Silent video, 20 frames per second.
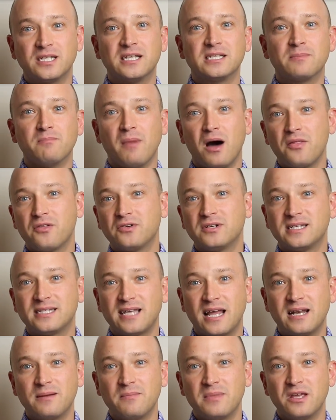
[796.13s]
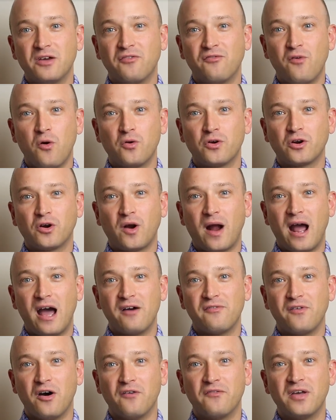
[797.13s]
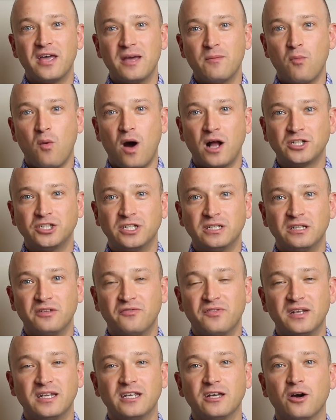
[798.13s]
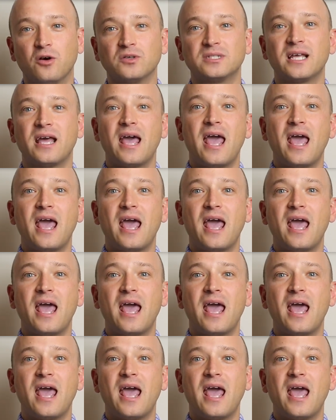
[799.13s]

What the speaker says: His mother sent me a photograph of him watching the videos,